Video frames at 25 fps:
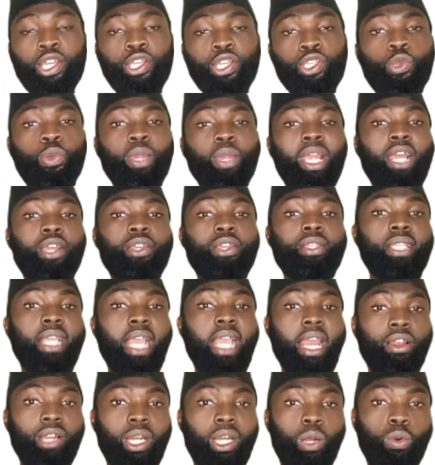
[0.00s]
So you can
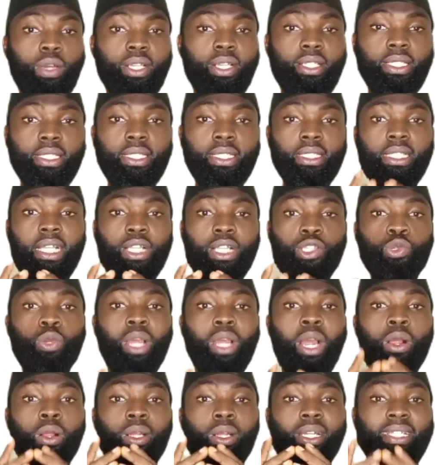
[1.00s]
use any other words that
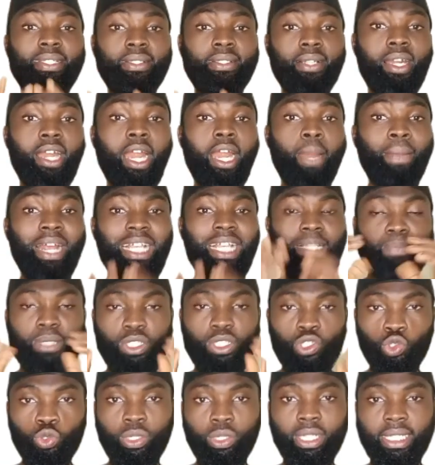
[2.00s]
you can describe as
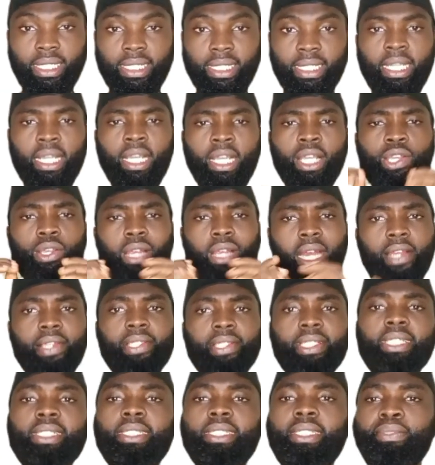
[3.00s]
being sweet. You can
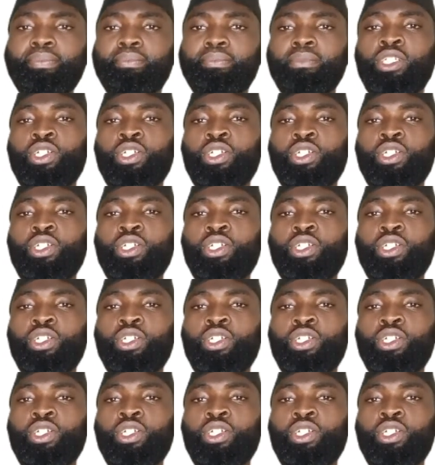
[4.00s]
use it.